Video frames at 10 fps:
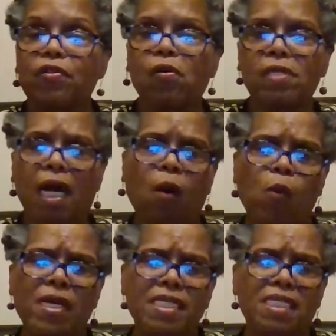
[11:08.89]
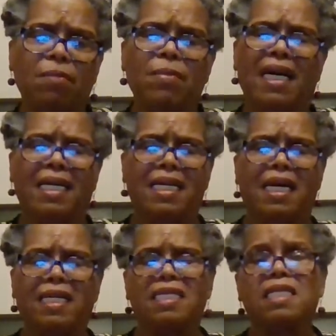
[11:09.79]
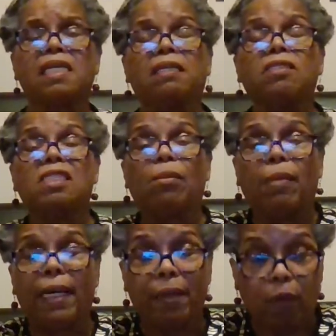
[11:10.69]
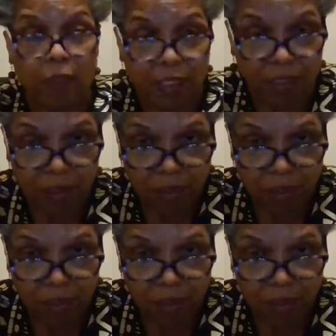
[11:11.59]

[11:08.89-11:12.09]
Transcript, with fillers: So it's always somebody got to tell somebody what